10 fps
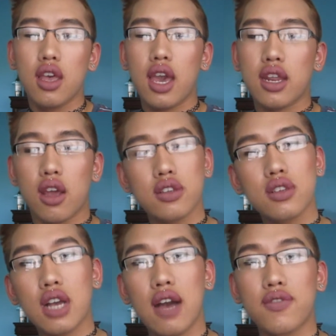And I also
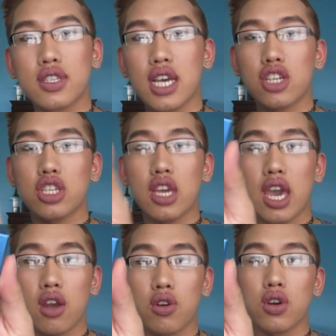got Versace
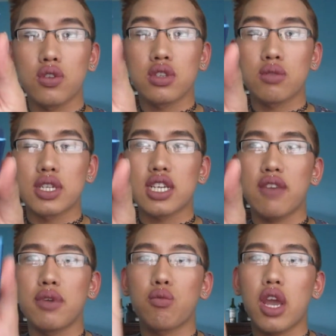Eros, which
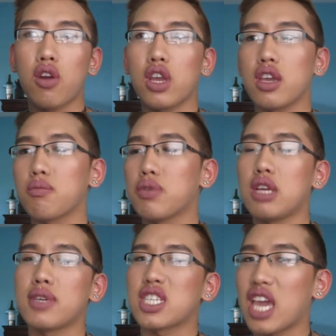I've been wearing pretty
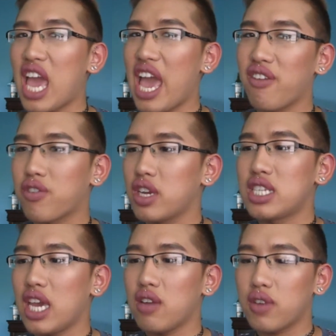much like every
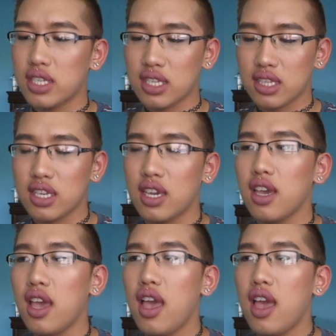day recently.